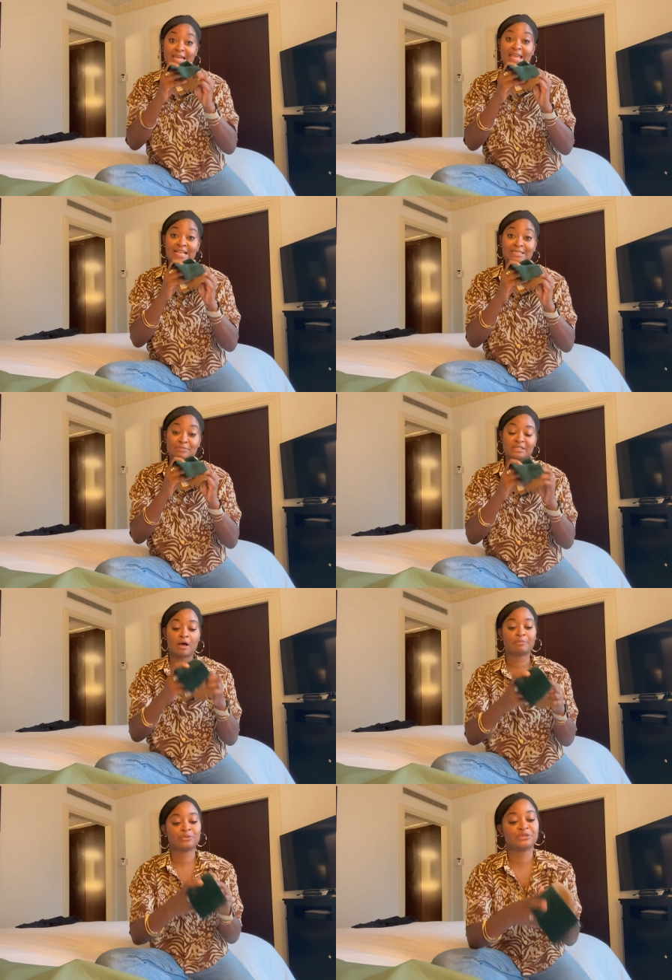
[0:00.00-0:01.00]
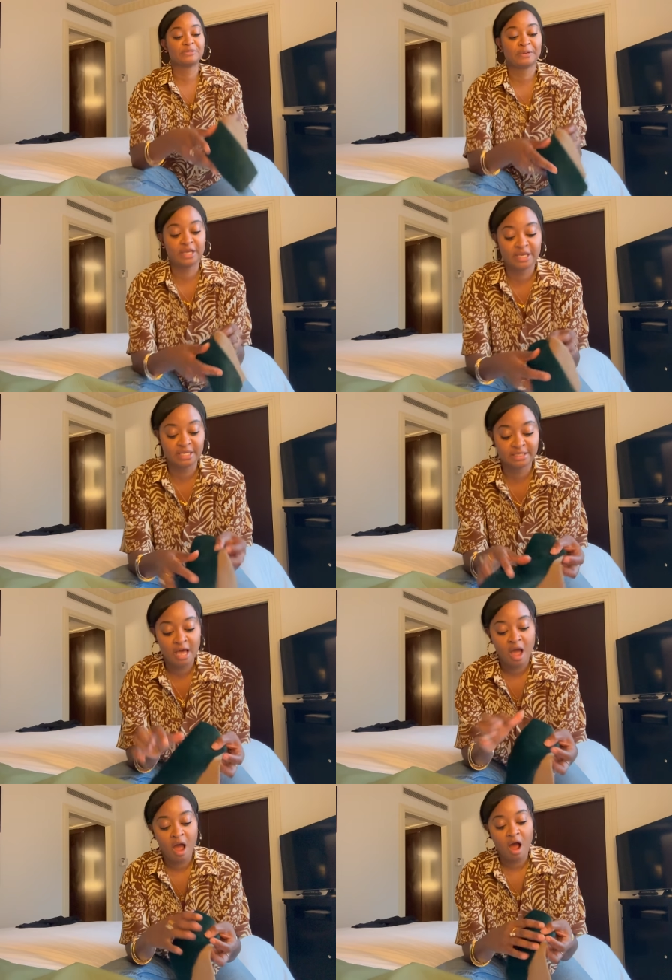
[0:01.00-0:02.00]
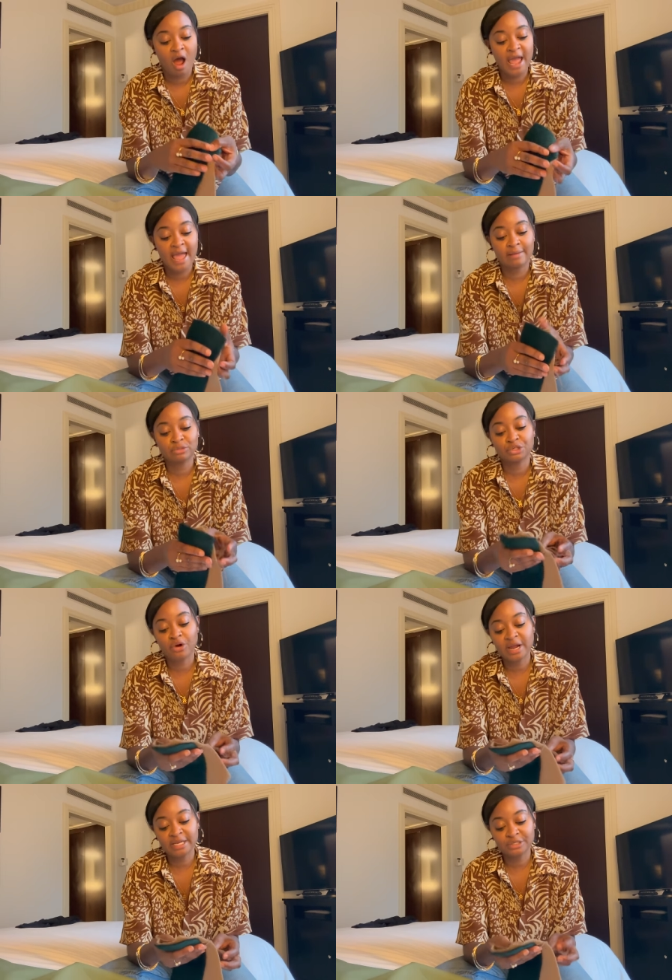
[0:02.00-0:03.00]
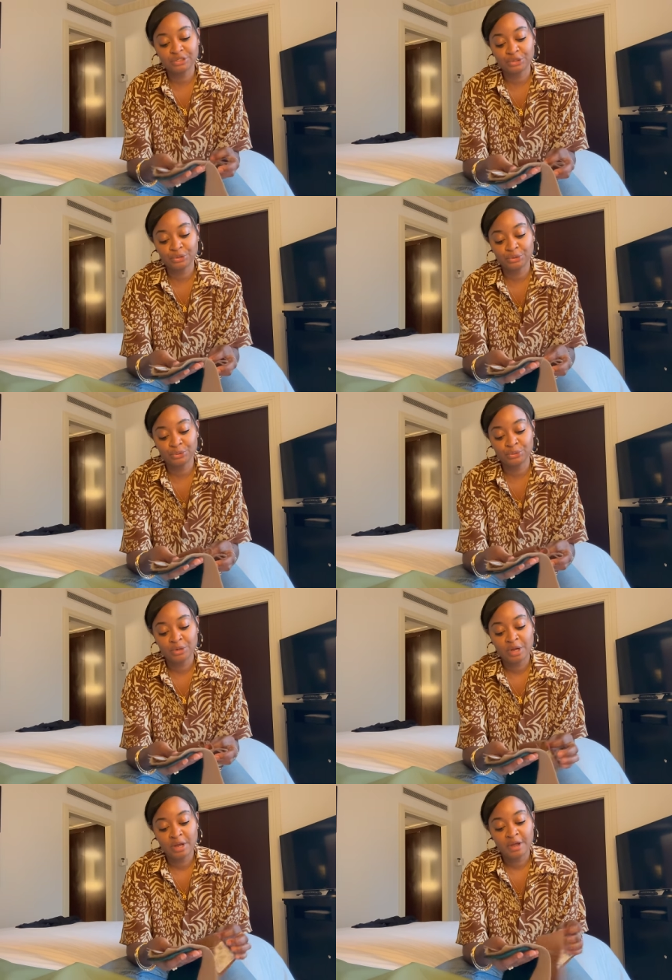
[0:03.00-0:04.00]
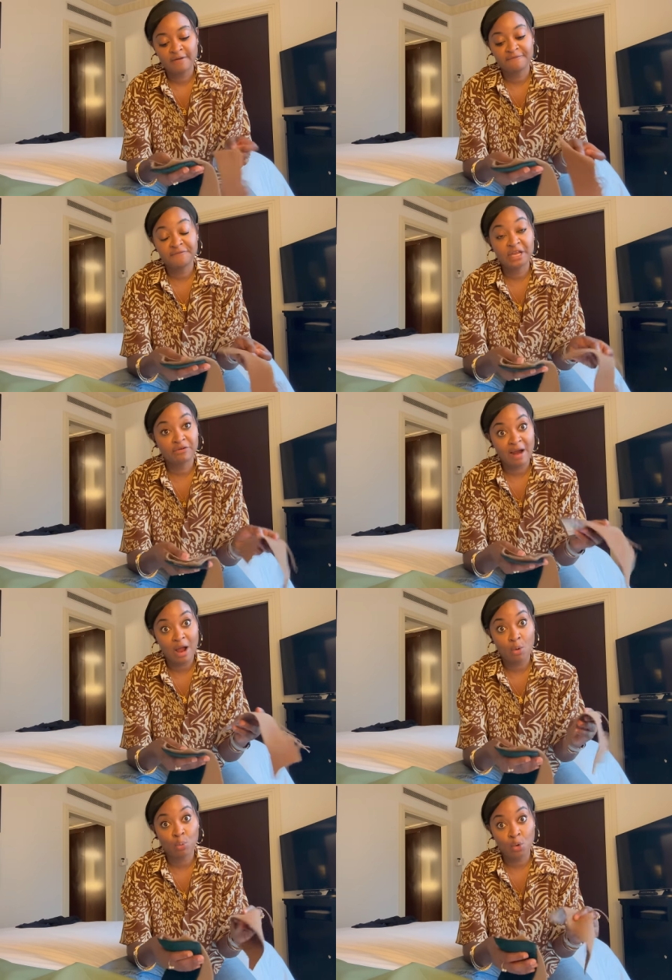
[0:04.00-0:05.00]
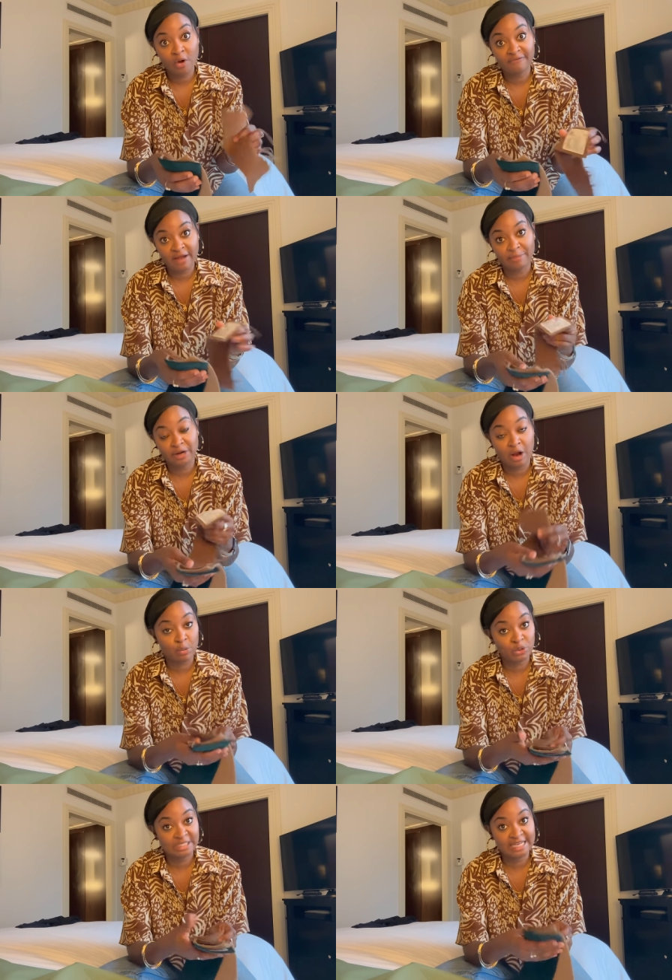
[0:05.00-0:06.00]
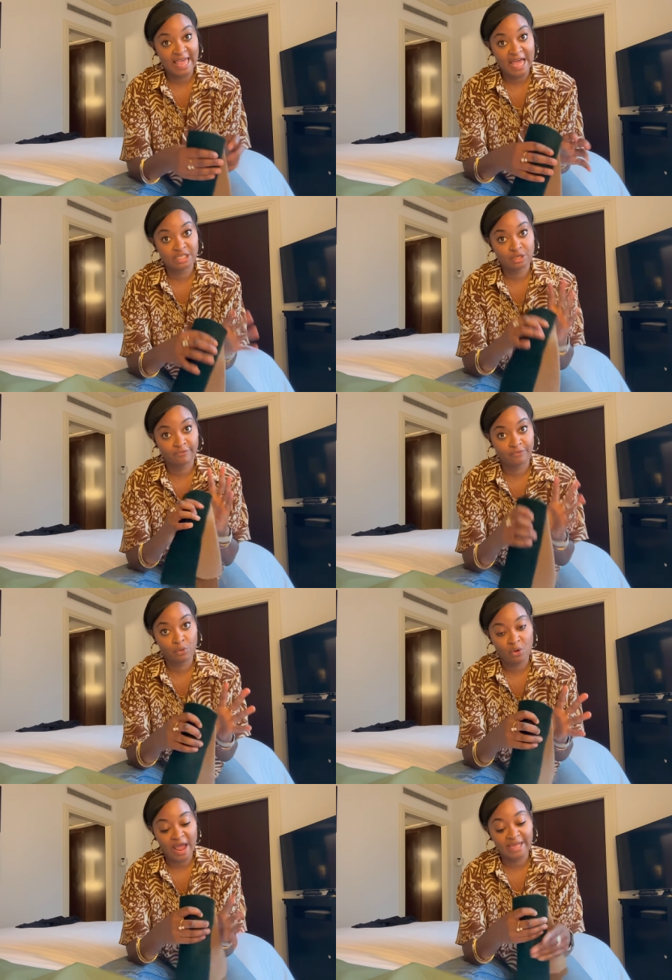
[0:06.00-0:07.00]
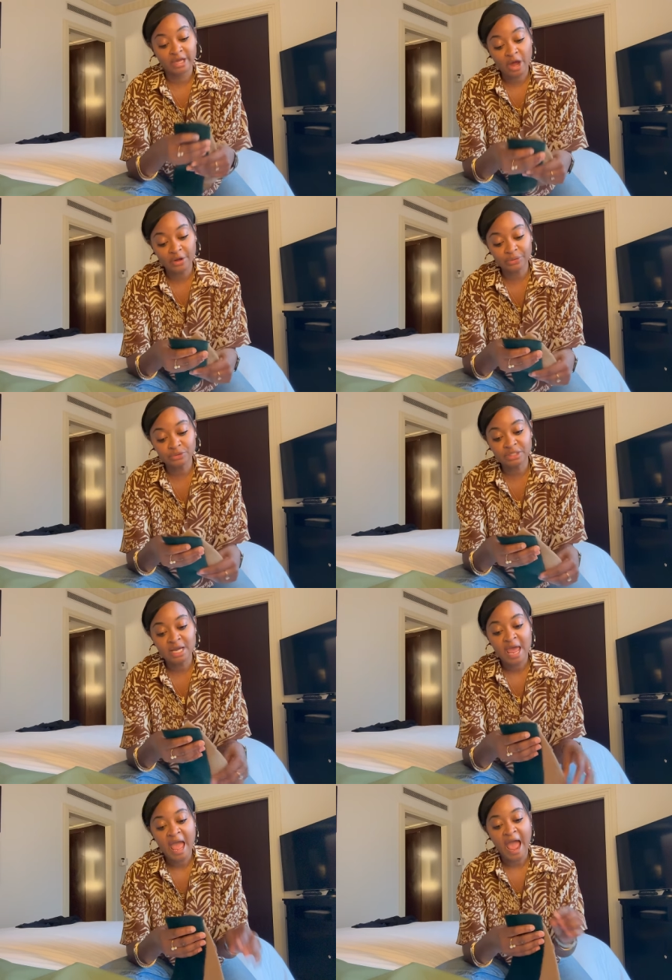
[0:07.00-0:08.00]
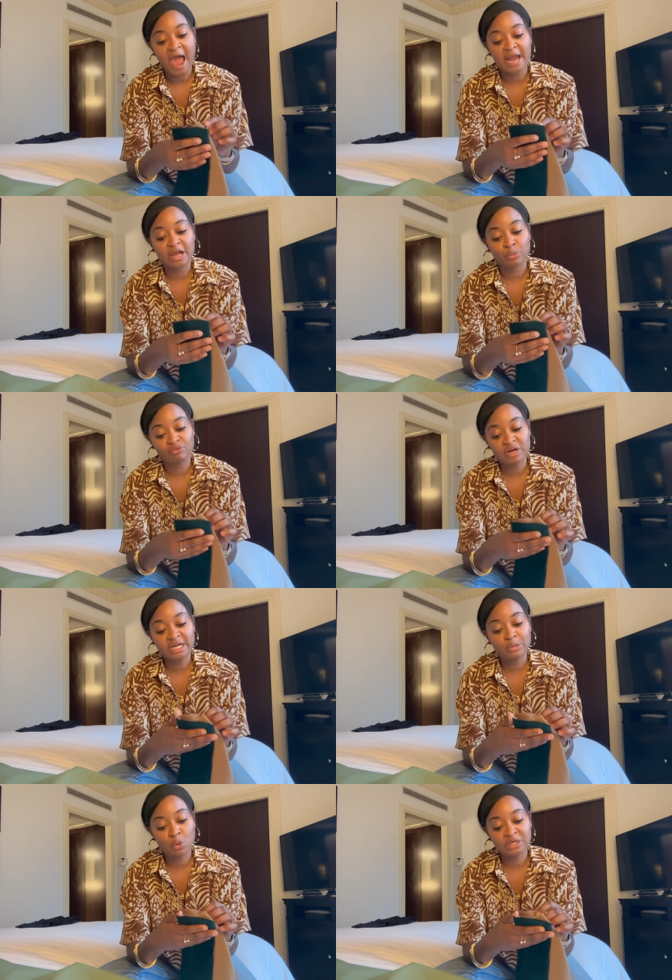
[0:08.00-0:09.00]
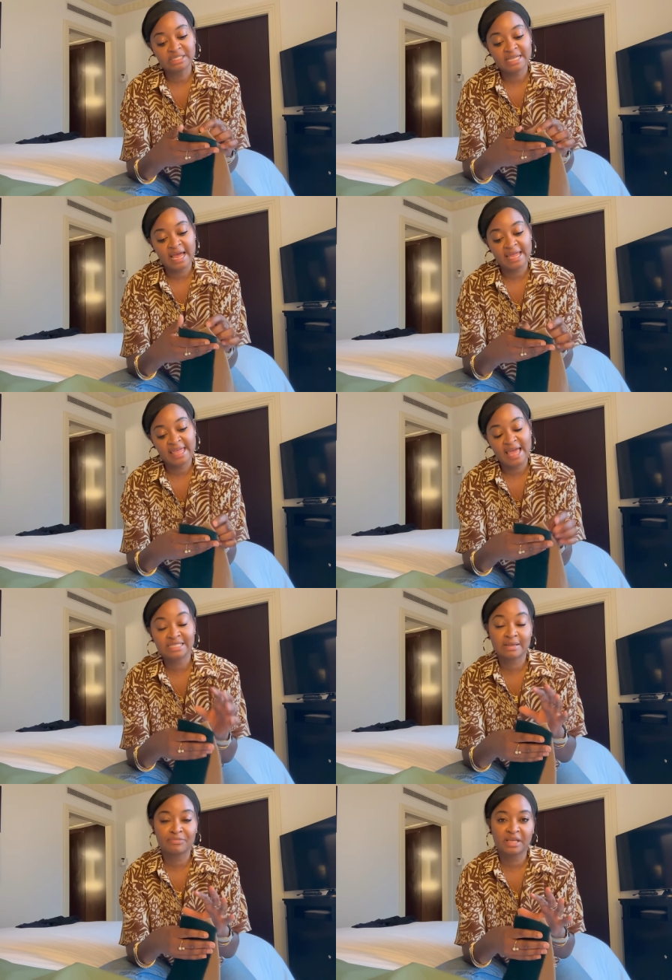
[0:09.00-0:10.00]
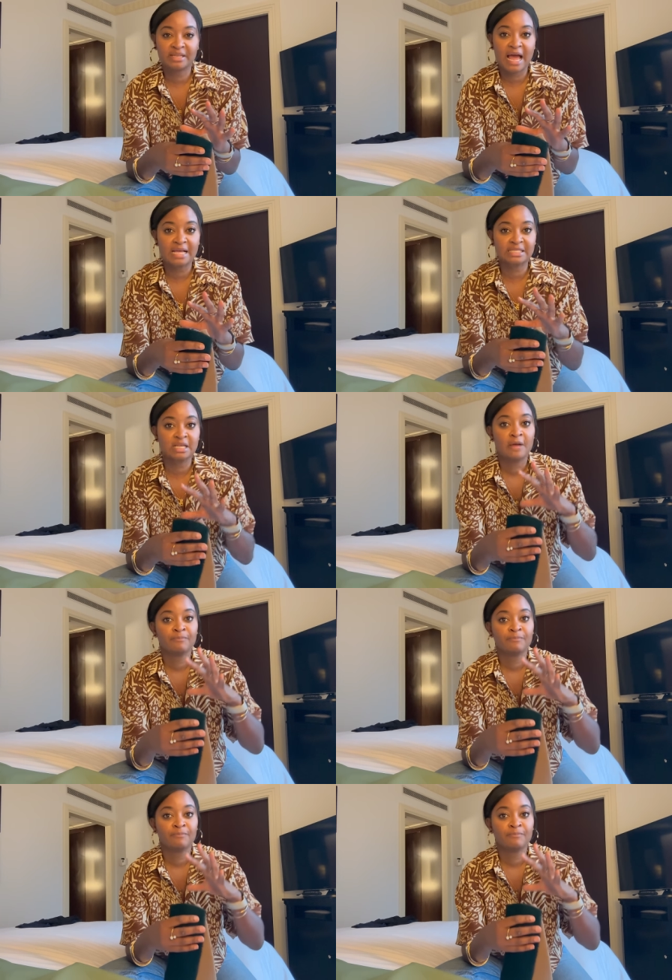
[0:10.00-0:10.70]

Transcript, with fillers: get some samples because I am trying to figure out what fabric I want to get for a coat and I really want to get something that's